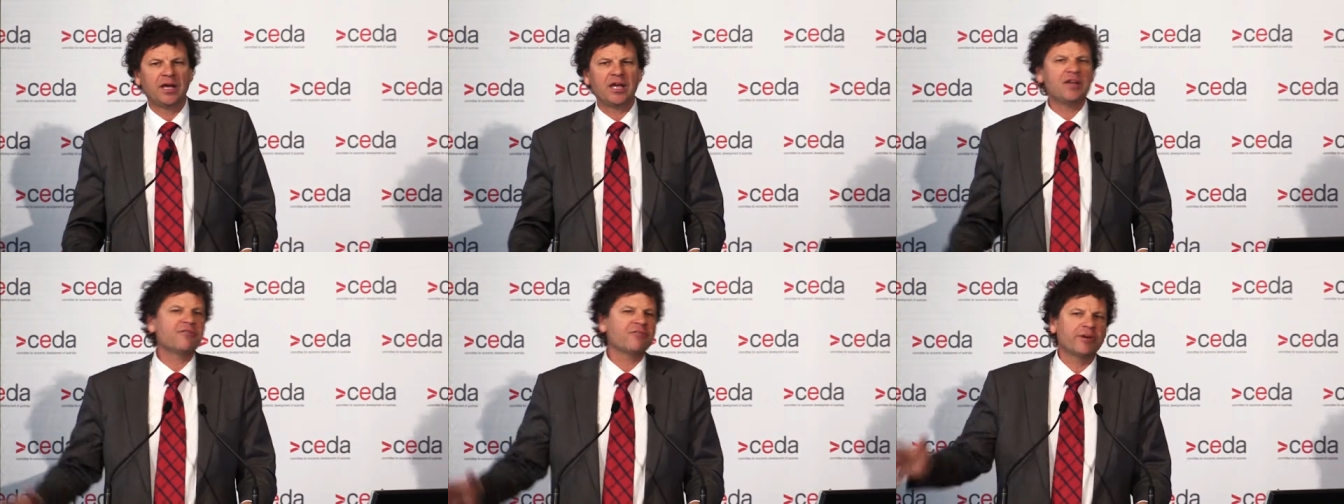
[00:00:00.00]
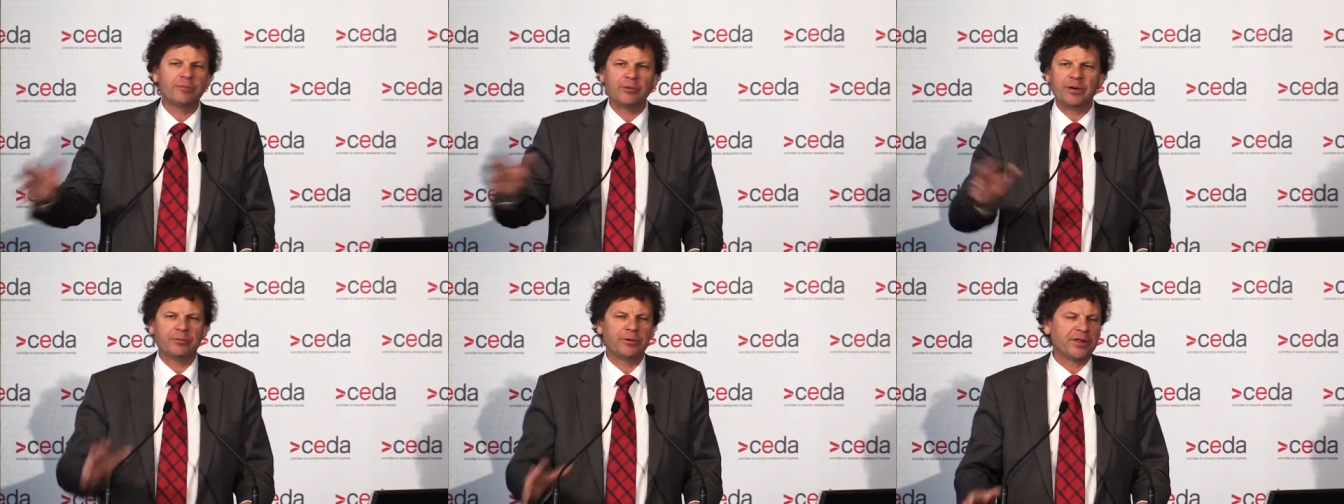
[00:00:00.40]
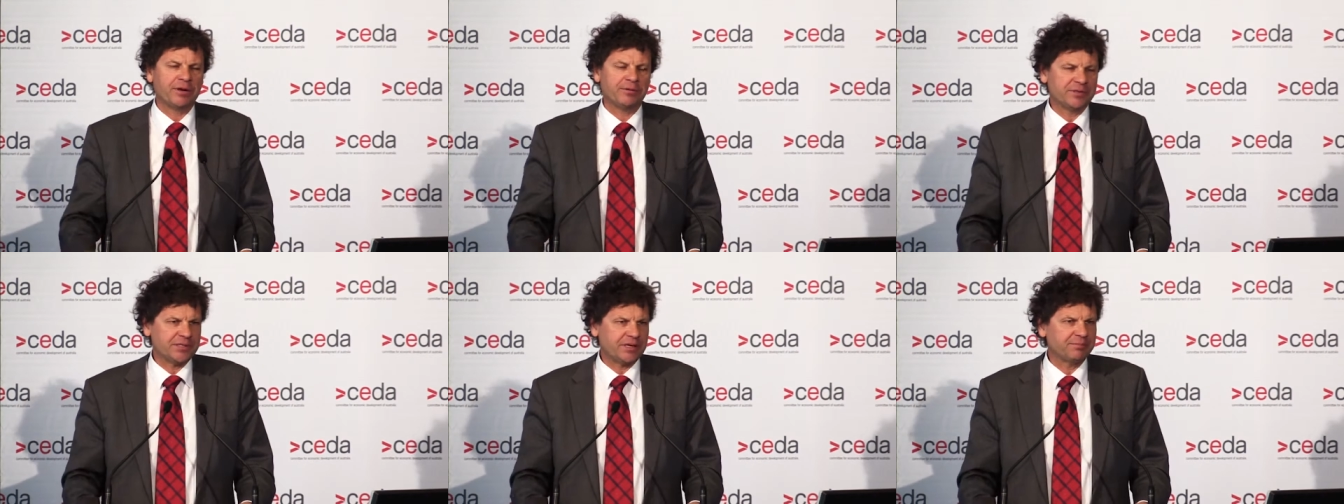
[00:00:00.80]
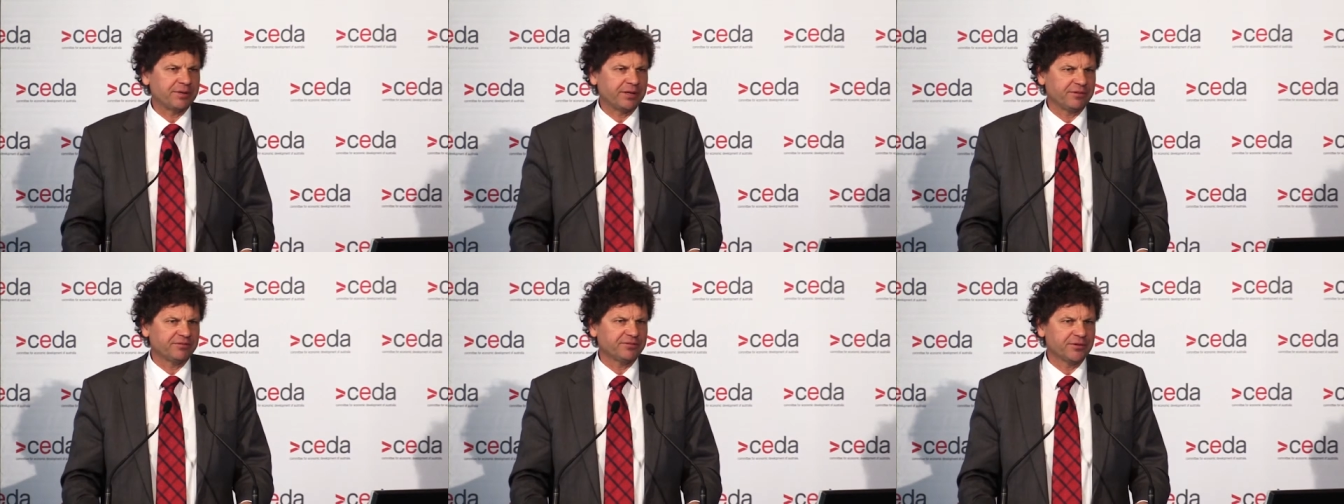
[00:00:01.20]
everywhere where they were
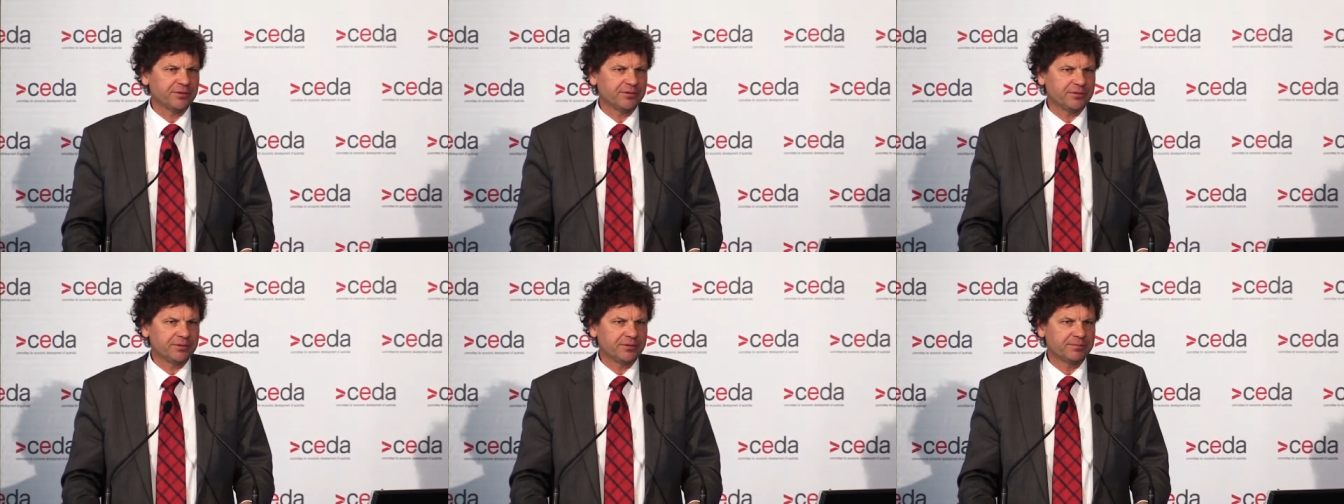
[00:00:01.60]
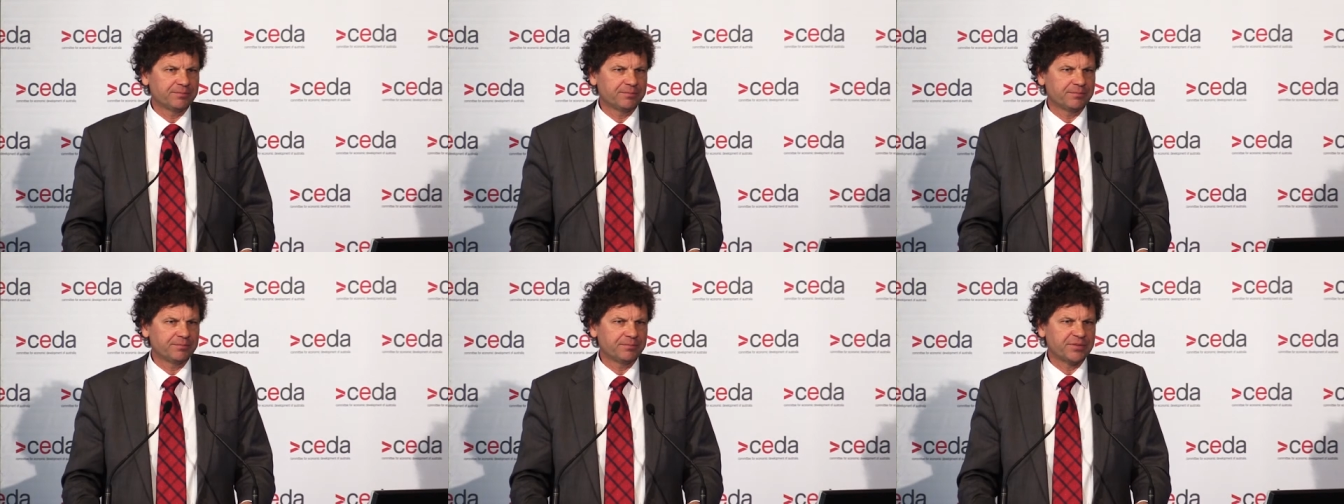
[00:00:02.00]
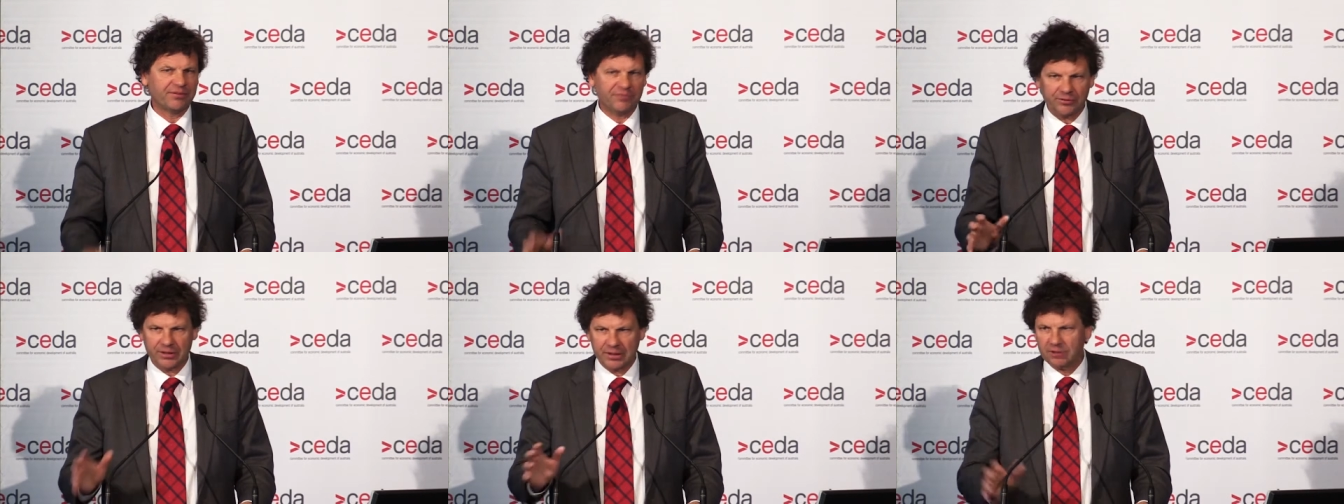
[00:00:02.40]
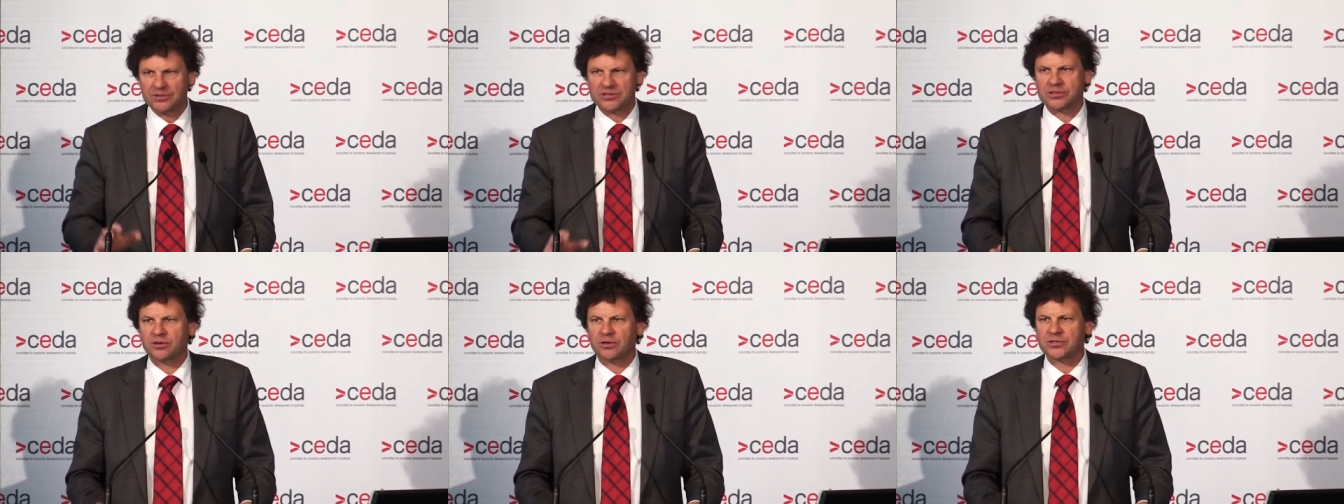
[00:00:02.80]
dumping food the very
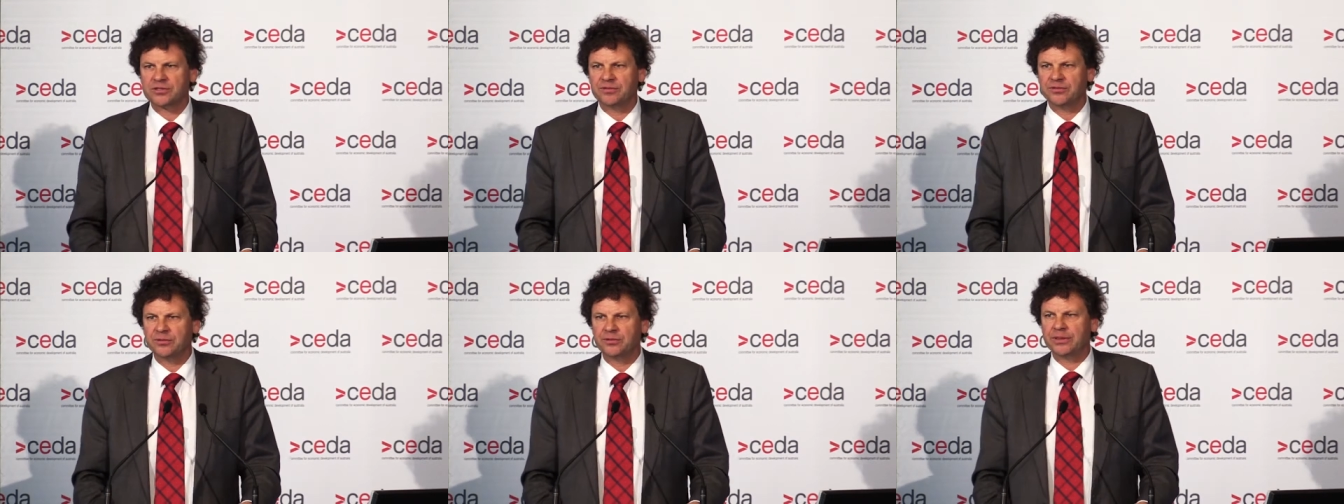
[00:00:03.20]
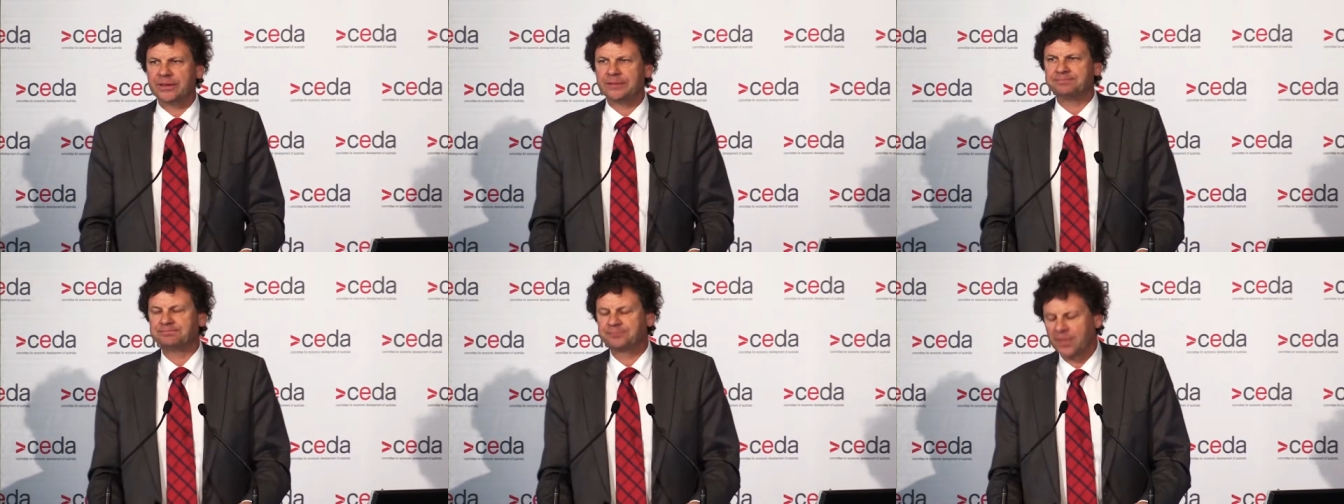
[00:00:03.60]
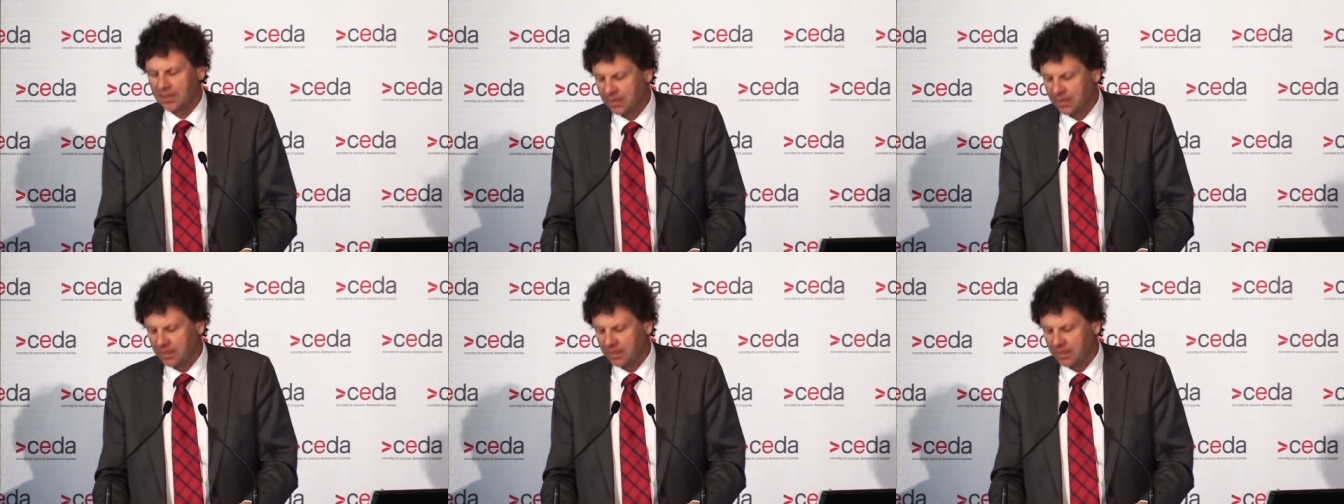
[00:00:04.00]
lowest cost of doing it.